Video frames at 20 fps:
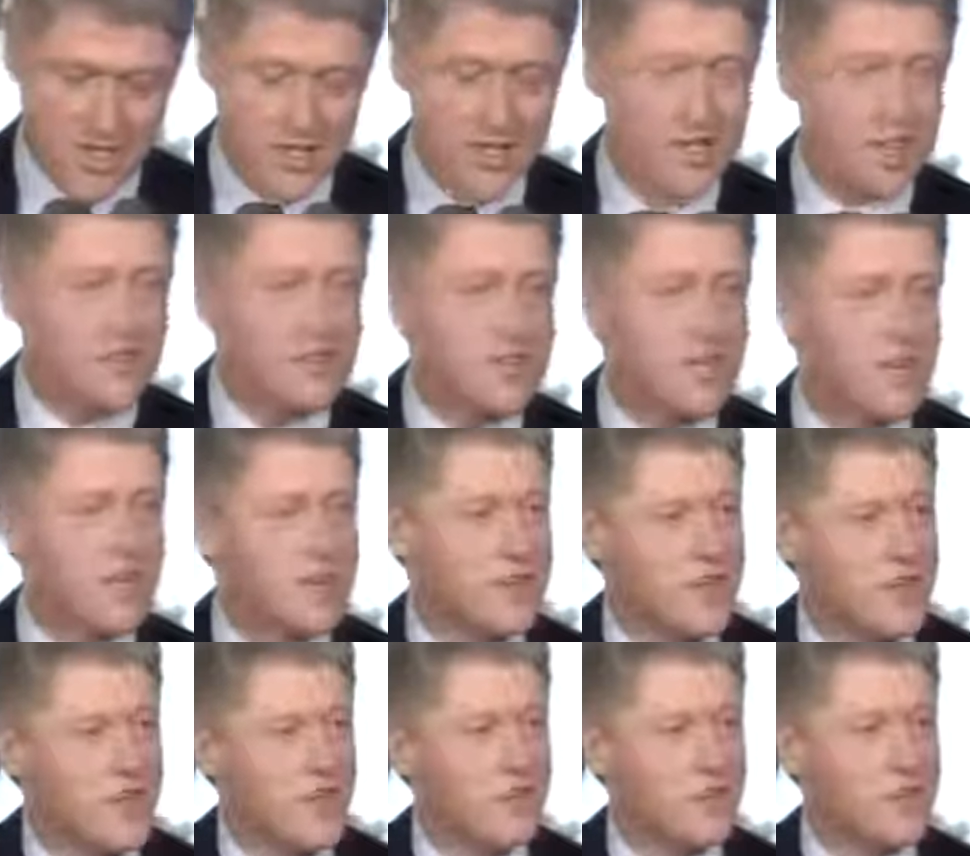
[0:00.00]
to do
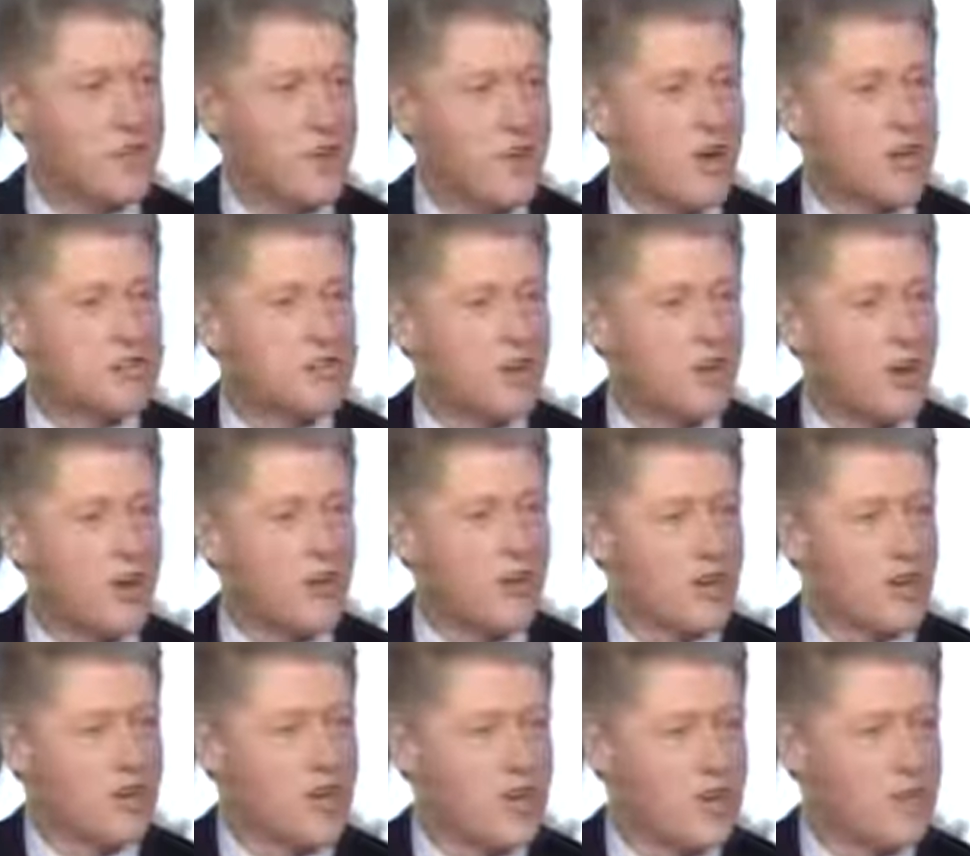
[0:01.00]
something to help you also
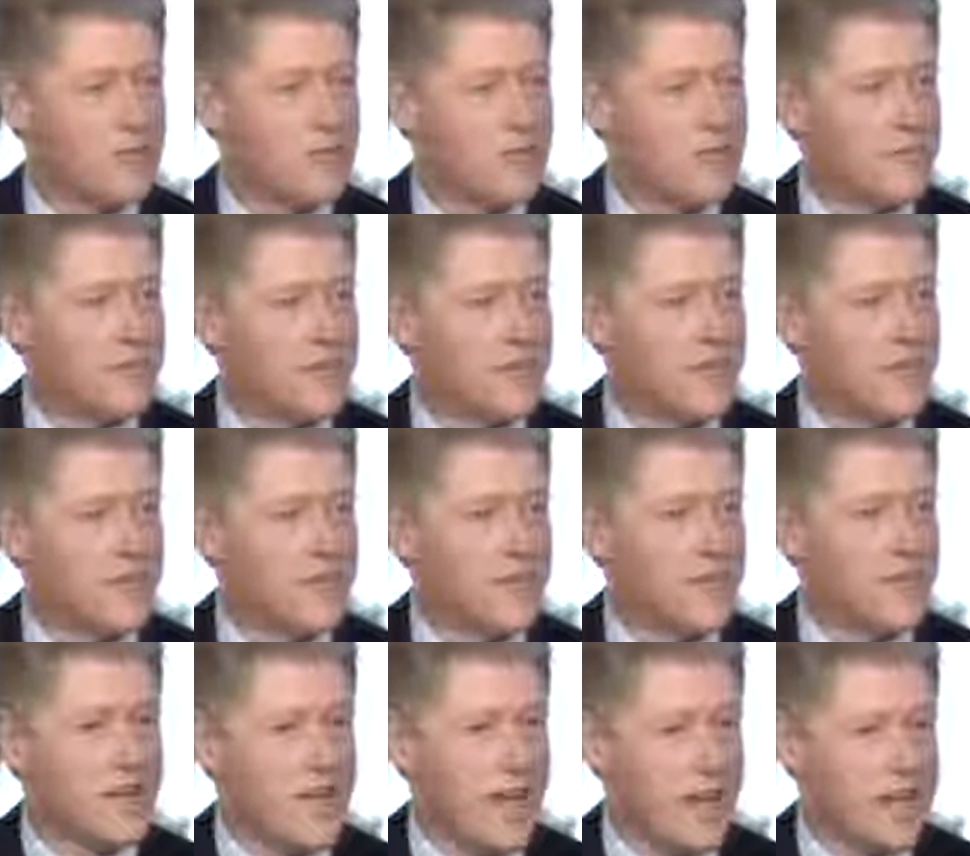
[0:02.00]
overcome
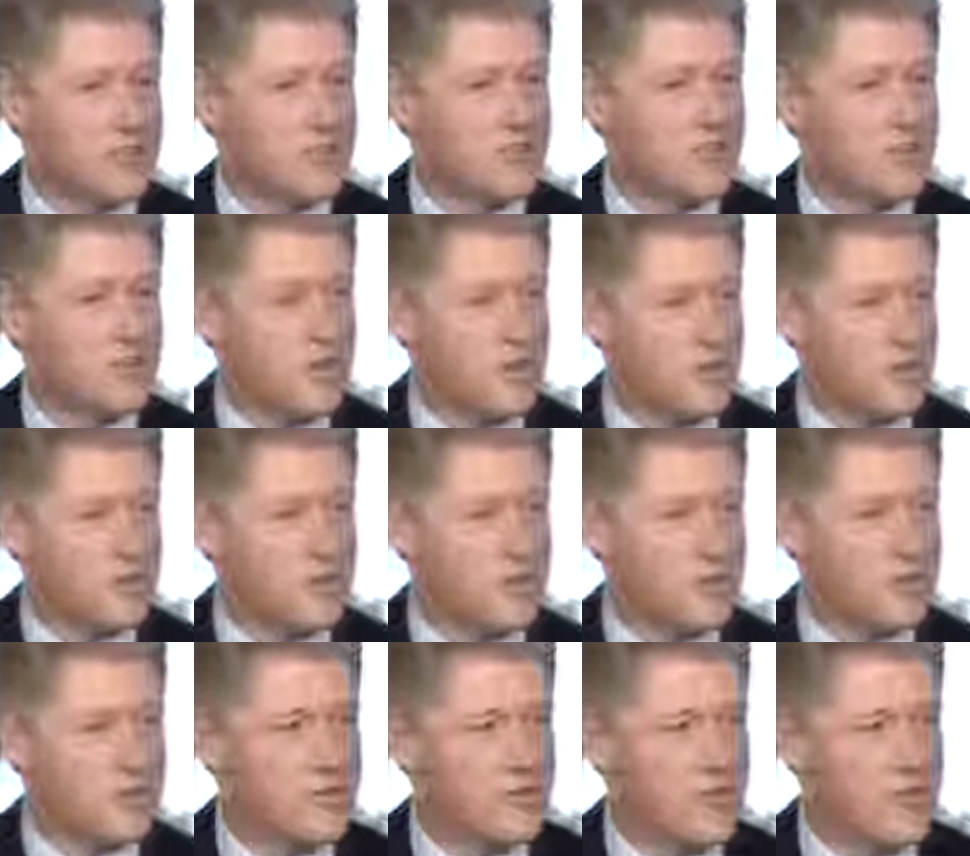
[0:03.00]
the acts of people
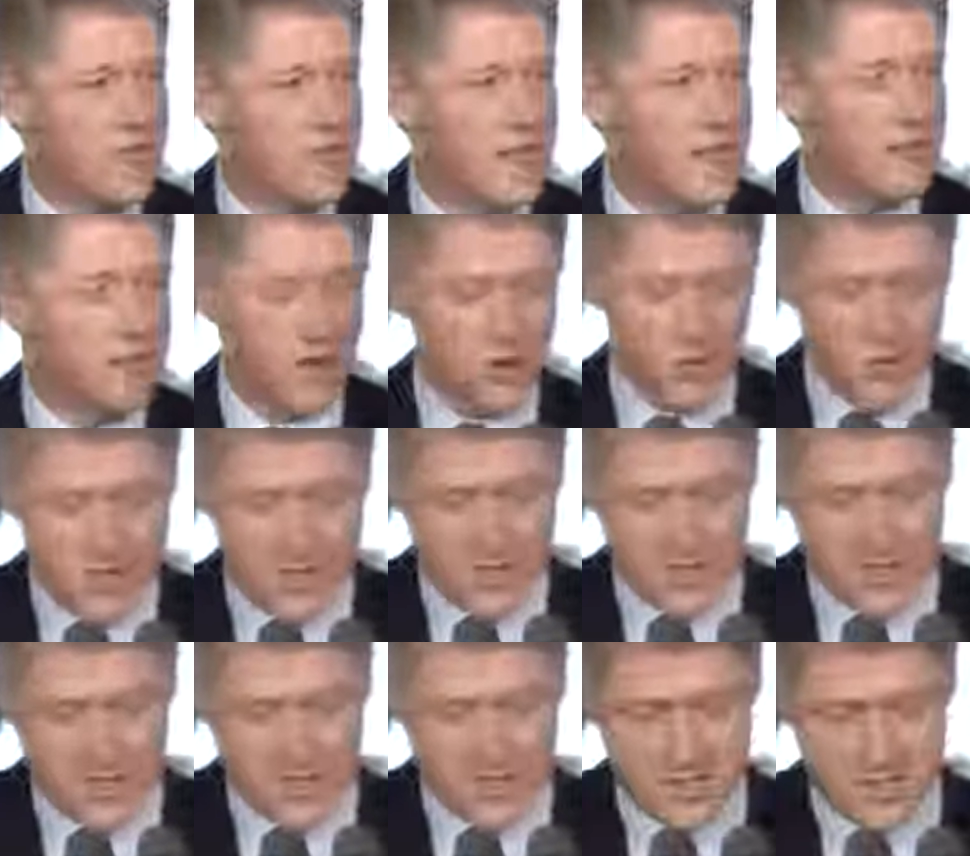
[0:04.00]
that have no
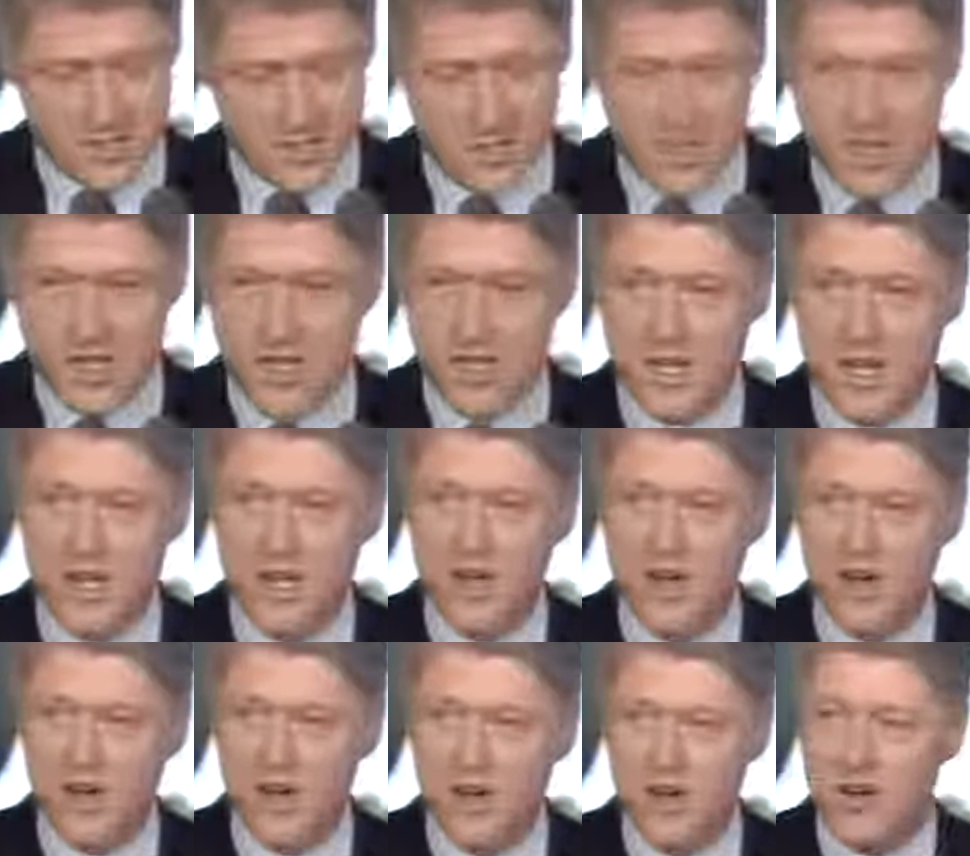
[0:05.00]
basis in
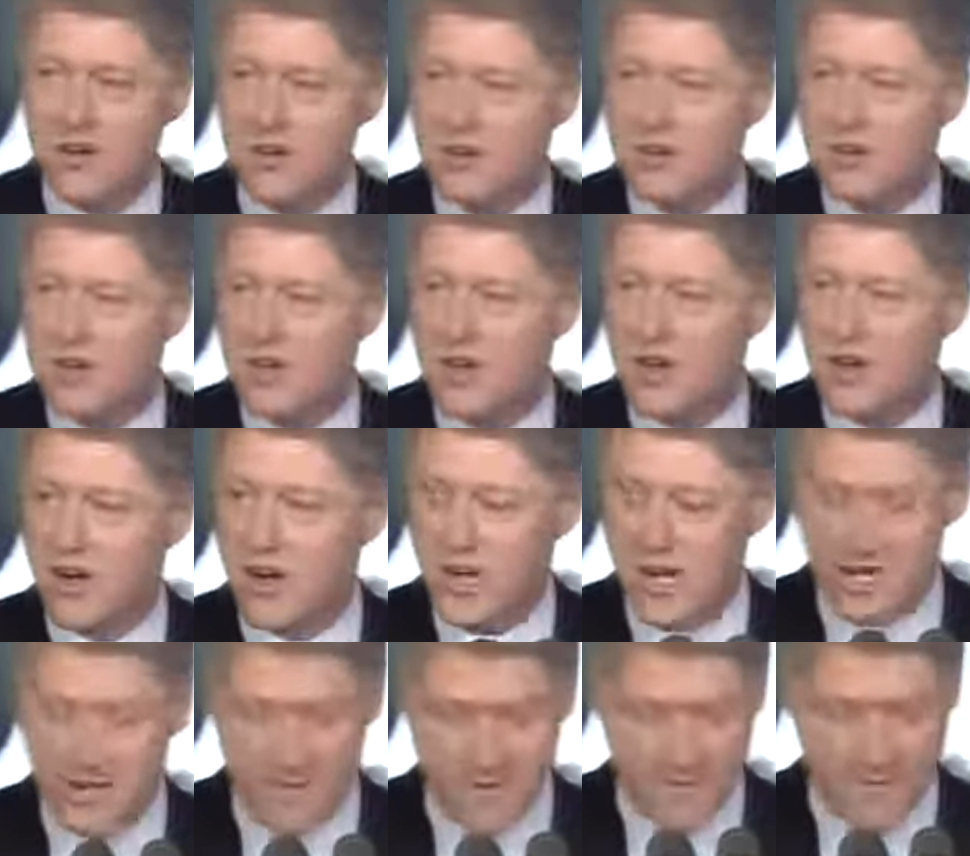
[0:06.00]
law or
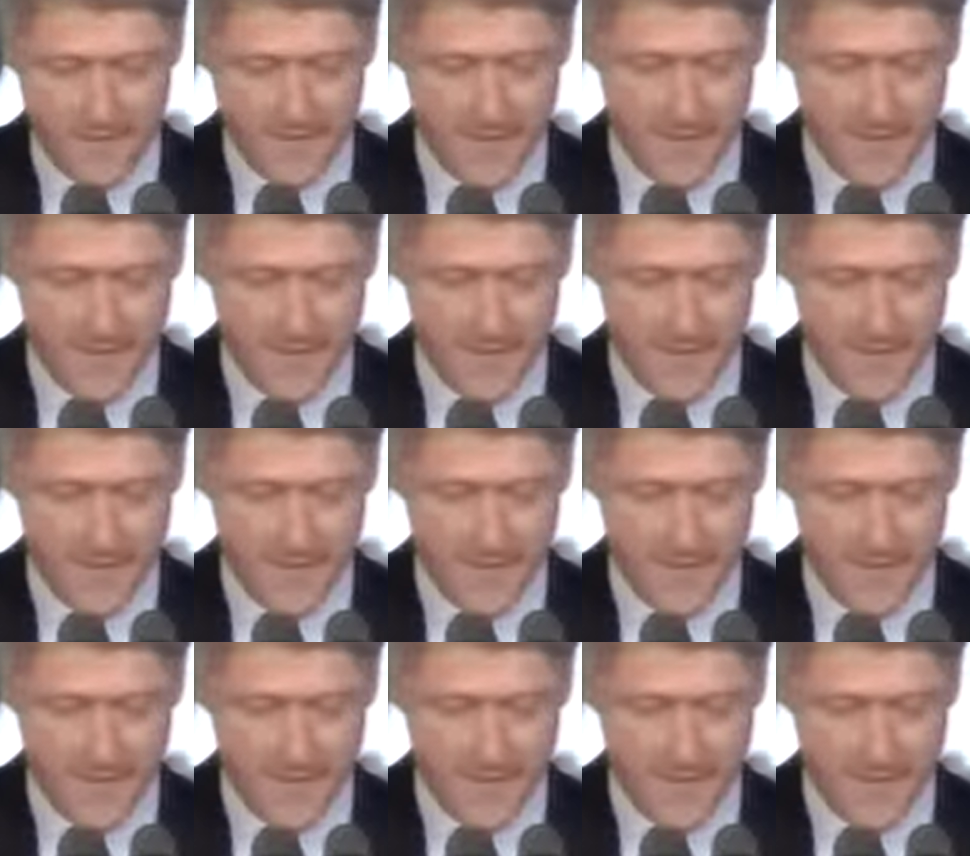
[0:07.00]
honor.